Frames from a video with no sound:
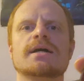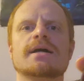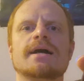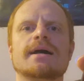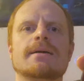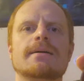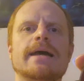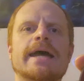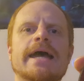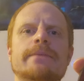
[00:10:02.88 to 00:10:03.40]

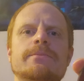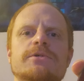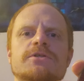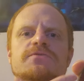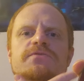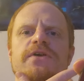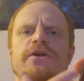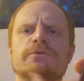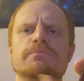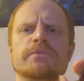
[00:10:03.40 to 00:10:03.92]

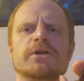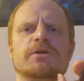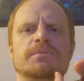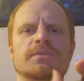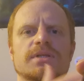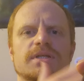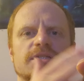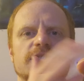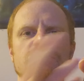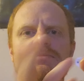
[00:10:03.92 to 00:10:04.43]
atmosphere and
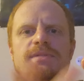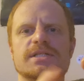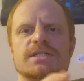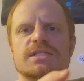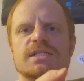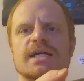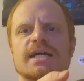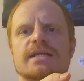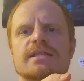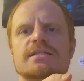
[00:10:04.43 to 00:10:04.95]
minimalism
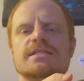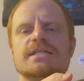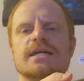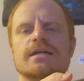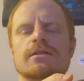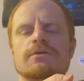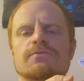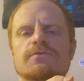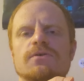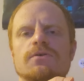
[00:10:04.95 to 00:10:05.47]
inside the
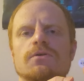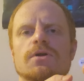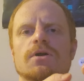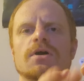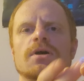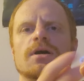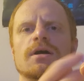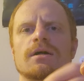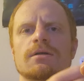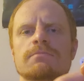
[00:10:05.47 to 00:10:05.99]
telephone
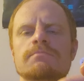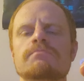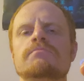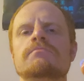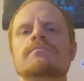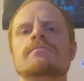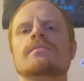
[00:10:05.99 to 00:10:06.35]
call.